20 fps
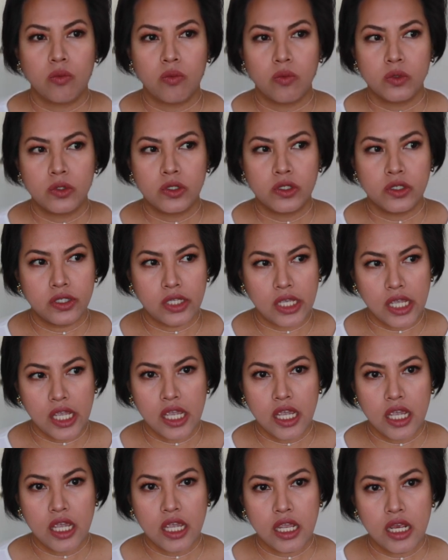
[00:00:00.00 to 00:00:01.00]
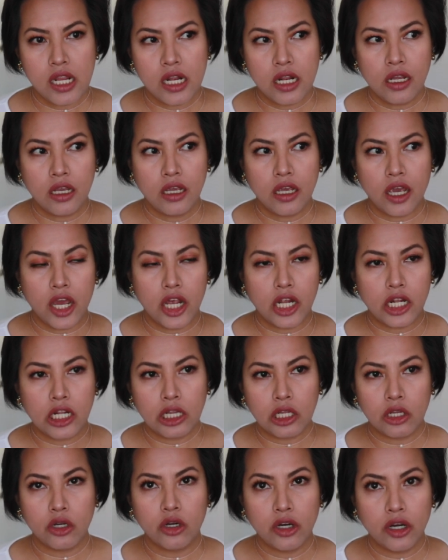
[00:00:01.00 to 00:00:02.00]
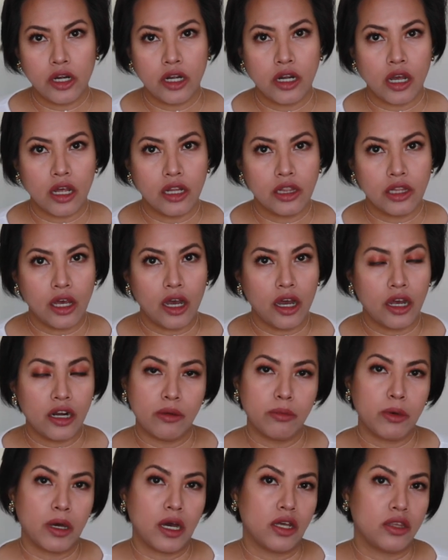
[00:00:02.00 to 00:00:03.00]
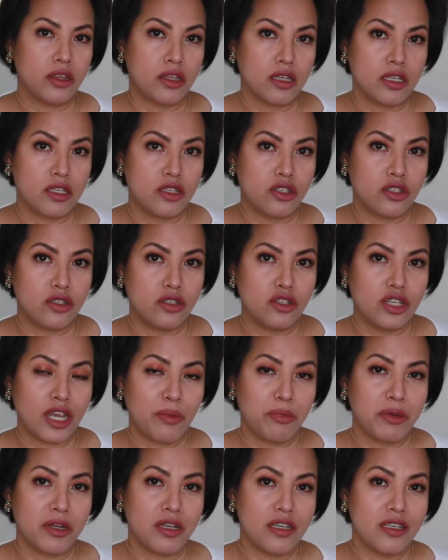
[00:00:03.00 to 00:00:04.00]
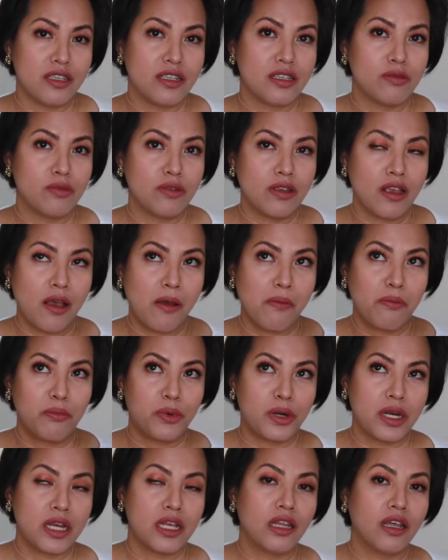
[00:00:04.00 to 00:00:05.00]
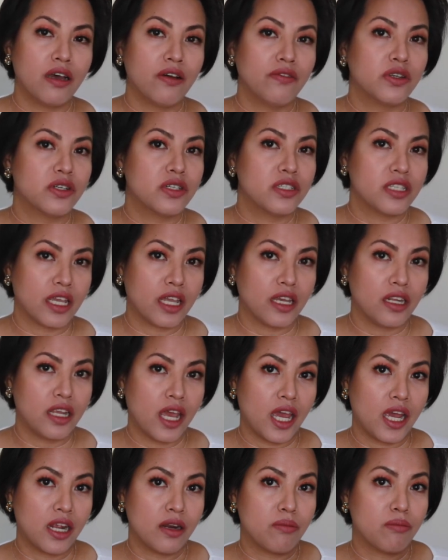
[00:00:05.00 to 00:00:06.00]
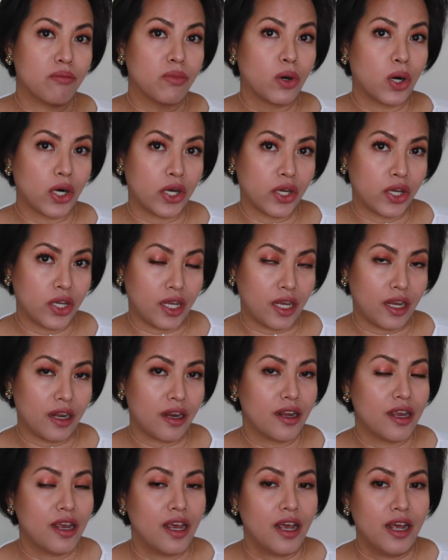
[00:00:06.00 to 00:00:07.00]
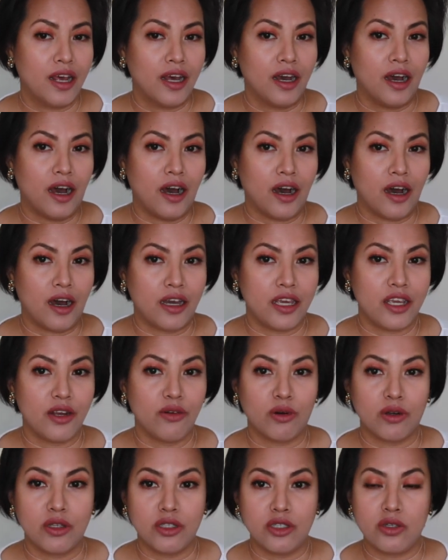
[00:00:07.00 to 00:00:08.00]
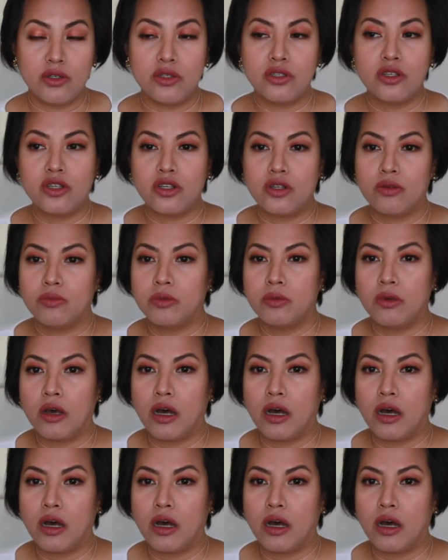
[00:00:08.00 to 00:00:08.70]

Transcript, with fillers: seen and learned a lot about the Japanese pre-loved or secondhand market here on YouTube,